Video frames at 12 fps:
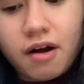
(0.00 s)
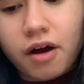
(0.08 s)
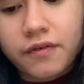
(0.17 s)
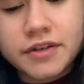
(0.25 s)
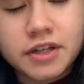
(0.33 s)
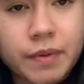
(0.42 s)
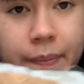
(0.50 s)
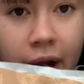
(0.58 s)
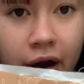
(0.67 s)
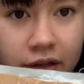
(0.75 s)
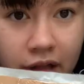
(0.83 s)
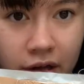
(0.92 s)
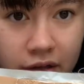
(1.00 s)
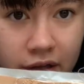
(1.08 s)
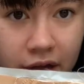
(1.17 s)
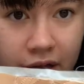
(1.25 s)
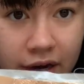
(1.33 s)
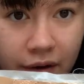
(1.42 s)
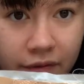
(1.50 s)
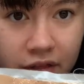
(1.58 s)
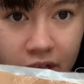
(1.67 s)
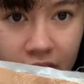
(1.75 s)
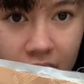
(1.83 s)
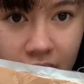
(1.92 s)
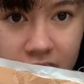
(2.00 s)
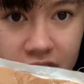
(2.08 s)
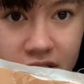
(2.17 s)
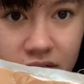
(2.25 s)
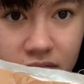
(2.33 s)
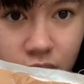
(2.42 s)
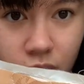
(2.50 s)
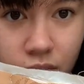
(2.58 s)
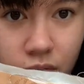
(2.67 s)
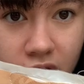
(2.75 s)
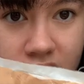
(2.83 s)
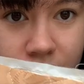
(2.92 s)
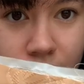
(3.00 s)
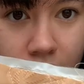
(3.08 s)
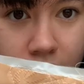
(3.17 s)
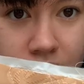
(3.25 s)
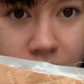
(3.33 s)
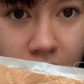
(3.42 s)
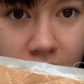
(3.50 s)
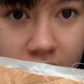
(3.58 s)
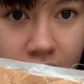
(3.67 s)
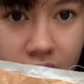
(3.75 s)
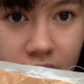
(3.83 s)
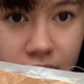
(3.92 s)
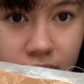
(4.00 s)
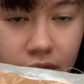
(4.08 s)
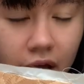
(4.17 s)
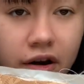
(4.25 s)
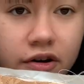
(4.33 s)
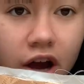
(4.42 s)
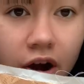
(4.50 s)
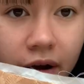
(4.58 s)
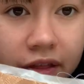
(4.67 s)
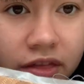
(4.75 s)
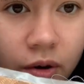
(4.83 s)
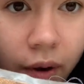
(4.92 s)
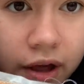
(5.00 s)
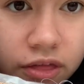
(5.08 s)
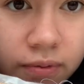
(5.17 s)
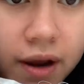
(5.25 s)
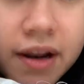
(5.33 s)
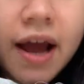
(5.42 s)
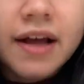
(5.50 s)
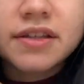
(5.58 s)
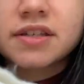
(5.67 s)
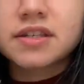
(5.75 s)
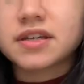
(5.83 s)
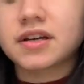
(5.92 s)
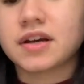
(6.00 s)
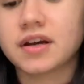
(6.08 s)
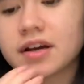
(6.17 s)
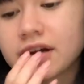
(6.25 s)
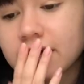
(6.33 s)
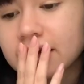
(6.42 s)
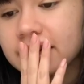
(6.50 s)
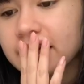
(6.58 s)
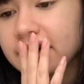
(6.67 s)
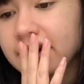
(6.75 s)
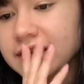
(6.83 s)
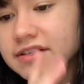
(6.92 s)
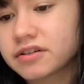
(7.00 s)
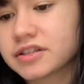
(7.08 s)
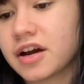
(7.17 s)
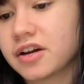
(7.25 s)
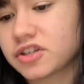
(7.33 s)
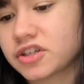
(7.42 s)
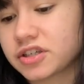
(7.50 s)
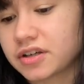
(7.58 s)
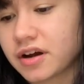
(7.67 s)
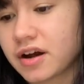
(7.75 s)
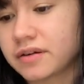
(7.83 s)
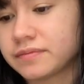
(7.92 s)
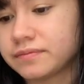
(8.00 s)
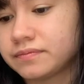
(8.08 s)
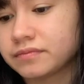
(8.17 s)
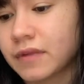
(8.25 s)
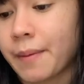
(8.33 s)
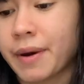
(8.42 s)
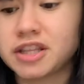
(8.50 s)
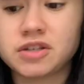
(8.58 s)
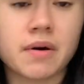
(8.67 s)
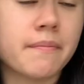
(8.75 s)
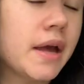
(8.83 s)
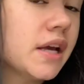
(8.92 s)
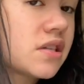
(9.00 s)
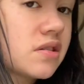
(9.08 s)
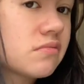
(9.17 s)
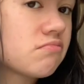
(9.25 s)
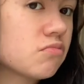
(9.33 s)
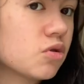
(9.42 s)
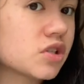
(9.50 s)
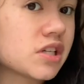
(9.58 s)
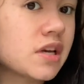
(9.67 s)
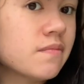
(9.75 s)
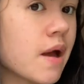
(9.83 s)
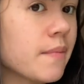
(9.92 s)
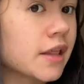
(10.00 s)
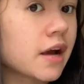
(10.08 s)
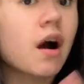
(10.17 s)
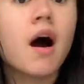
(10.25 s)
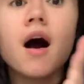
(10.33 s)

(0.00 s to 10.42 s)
Obviously it'll be parallel and everything. I just wasn't bothered to mark it. I don't know, I think the white thread adds like a nice little touch. I might do a mix, we'll see. Maybe like